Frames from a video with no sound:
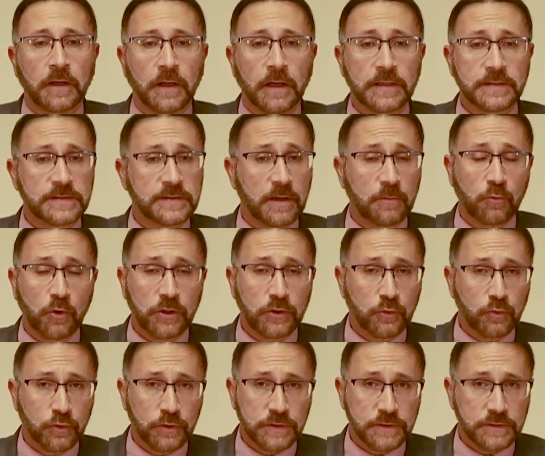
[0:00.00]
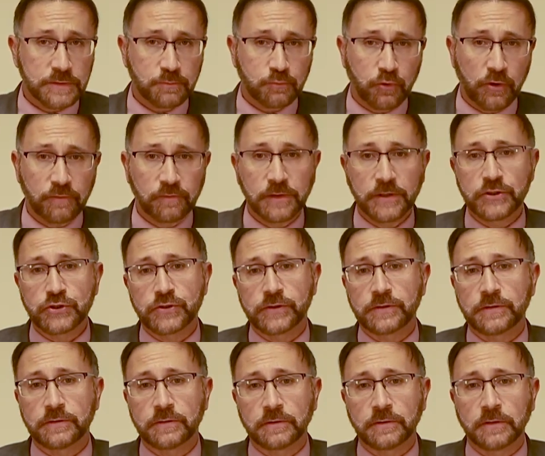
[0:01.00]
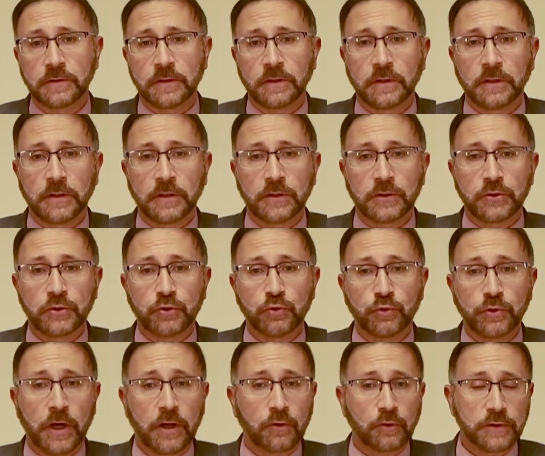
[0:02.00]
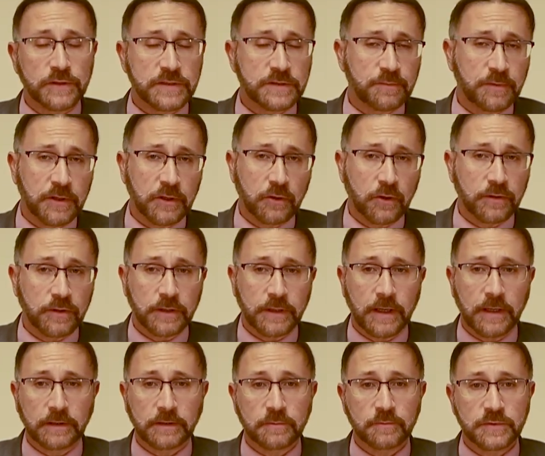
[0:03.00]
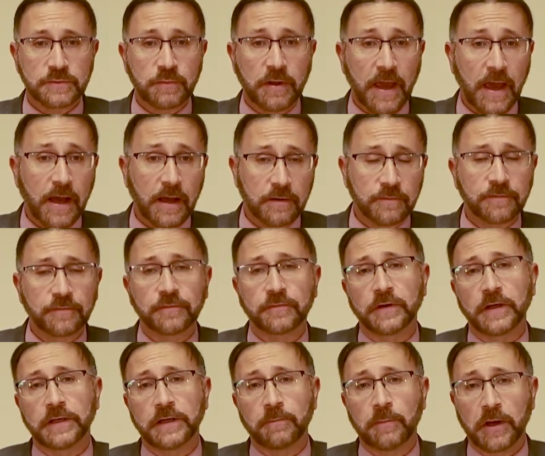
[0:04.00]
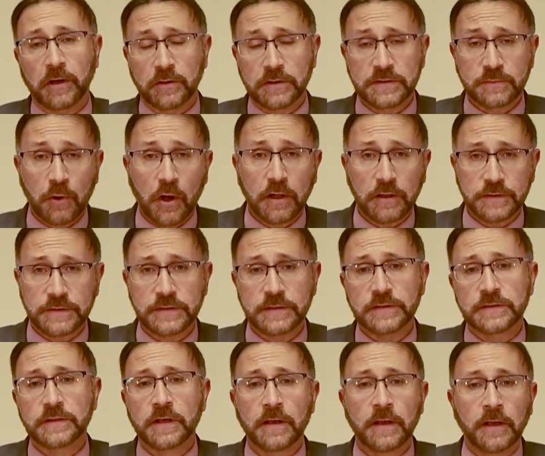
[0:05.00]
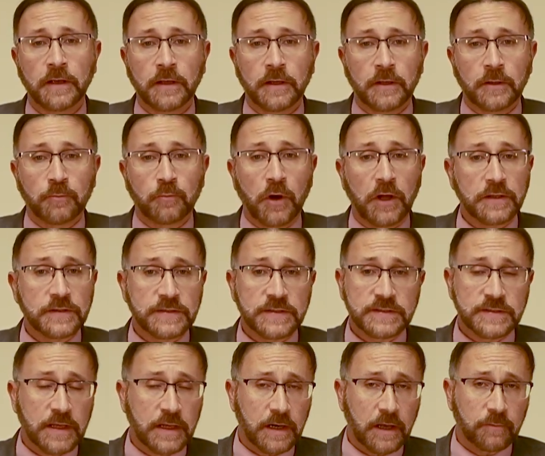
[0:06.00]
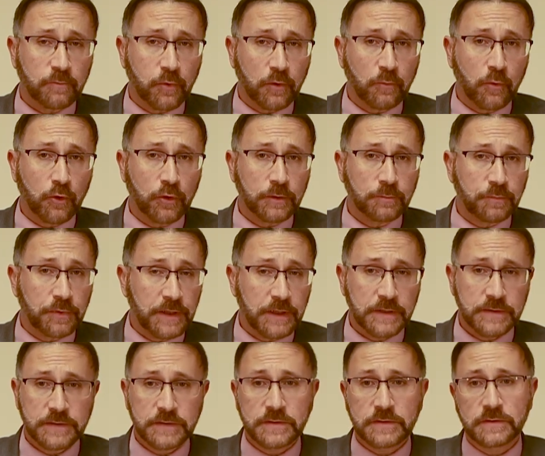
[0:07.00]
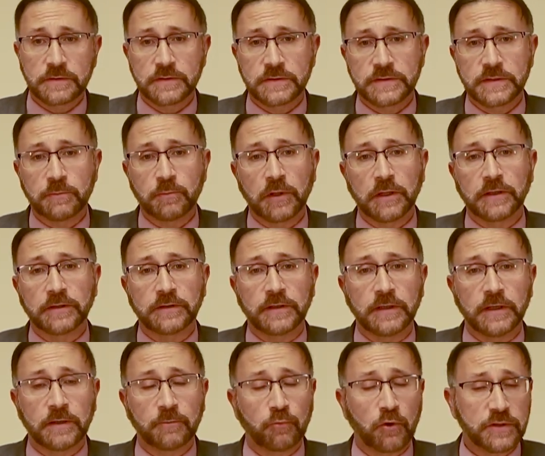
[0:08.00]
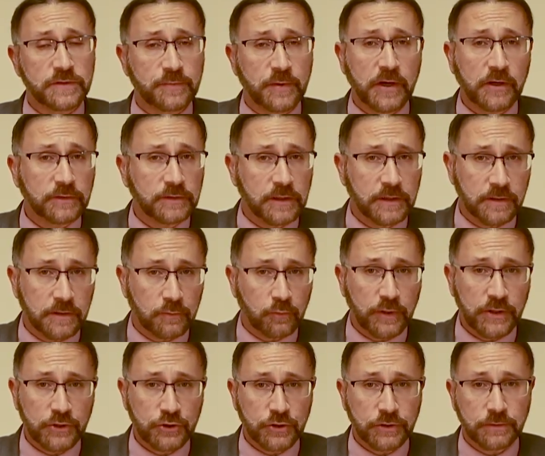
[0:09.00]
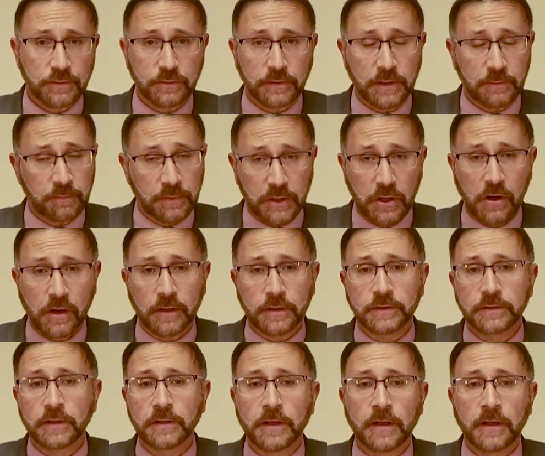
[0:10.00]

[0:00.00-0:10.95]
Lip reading: As someone who is privileged to not only speak on the kingdom's behalf and about its policies that have promoted peace, stability, and prosperity in the region and beyond,